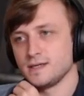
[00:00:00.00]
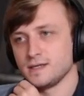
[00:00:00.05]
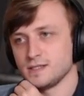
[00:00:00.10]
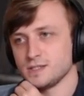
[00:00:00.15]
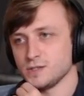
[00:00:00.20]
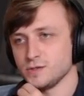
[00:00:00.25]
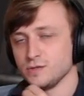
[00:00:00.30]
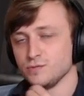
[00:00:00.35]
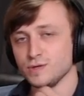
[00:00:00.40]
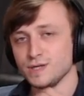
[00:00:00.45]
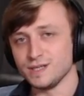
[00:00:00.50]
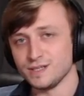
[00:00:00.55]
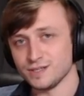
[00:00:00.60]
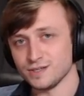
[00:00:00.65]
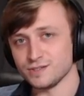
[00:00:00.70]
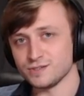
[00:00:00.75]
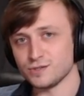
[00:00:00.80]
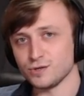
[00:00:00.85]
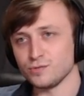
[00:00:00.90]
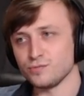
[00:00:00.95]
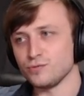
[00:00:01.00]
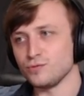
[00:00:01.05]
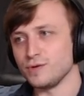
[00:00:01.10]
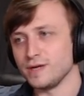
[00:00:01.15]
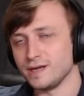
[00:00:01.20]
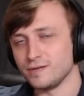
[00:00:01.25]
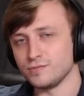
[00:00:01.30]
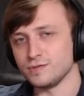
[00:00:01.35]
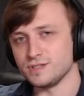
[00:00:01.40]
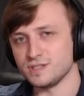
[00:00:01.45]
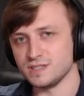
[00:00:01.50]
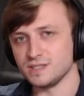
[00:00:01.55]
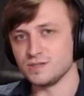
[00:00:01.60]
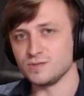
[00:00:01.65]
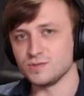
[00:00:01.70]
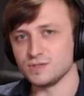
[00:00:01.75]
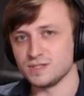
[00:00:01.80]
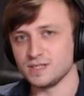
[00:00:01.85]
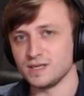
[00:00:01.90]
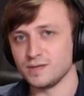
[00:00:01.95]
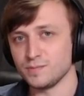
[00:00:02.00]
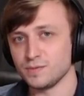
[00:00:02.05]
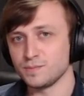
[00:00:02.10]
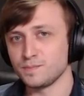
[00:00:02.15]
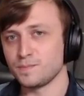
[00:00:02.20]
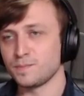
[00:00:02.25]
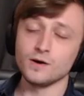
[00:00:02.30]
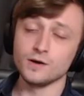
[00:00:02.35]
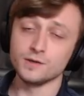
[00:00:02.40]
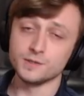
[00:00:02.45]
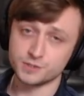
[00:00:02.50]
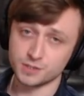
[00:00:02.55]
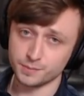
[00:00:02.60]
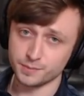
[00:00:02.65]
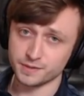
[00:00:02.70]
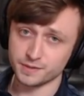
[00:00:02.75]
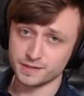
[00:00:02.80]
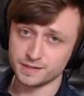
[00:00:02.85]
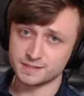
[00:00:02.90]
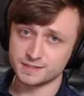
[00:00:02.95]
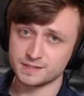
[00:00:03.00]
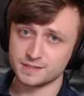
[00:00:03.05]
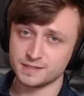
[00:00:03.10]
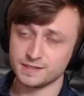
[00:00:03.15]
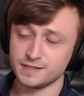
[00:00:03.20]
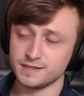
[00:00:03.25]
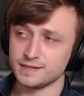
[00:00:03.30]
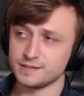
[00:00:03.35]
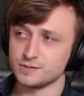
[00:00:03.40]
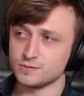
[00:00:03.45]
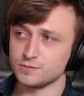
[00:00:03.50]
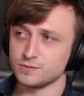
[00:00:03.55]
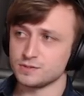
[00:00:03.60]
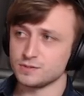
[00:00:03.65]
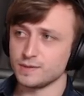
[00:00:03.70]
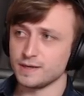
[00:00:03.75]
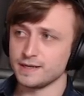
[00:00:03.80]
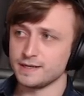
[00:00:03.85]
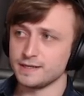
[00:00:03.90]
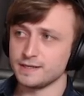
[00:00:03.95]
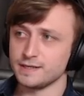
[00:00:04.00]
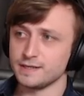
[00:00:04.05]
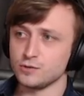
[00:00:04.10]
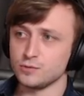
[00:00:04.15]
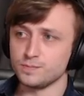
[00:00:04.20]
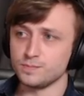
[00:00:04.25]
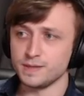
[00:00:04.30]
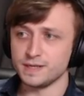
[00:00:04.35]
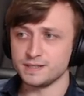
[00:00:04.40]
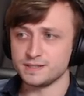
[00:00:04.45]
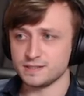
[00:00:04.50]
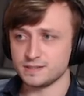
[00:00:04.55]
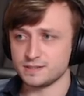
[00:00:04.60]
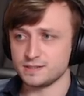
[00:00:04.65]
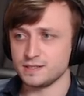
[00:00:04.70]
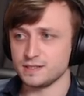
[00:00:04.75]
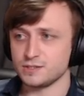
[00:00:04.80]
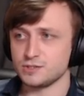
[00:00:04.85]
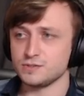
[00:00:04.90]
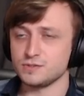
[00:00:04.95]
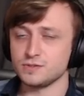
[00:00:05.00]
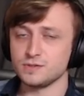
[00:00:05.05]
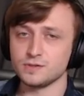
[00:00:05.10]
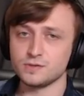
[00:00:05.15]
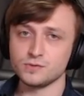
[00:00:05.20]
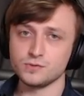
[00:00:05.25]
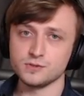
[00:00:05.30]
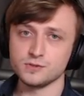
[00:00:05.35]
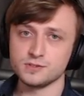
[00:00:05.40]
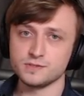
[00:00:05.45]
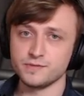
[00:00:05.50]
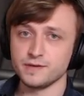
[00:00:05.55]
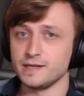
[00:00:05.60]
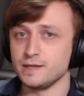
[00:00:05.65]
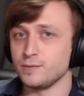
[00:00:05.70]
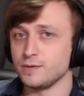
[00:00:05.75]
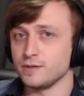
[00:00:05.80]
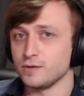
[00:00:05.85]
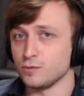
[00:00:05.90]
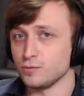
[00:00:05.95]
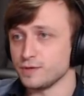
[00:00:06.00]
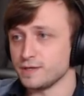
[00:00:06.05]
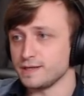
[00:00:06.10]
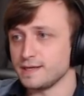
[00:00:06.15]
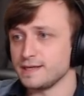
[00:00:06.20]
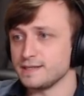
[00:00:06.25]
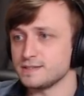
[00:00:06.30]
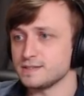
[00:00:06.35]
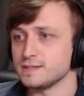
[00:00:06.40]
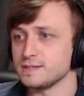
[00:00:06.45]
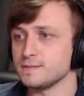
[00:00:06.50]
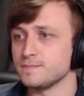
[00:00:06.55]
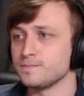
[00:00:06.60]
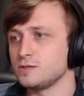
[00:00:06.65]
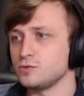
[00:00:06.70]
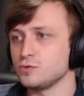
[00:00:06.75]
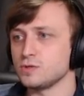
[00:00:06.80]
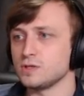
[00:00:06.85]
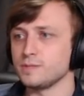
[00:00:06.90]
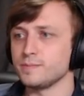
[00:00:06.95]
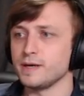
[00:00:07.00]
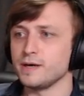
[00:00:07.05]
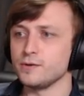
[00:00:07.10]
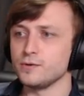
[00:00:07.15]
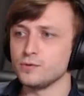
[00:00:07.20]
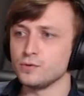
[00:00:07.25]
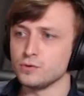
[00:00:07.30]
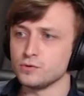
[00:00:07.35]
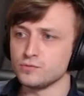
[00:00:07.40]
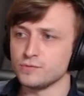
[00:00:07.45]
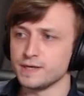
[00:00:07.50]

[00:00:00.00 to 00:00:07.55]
So he really does go through every single step. On top of this, he has also added a new basic section to the course for anyone that already has it, talking about node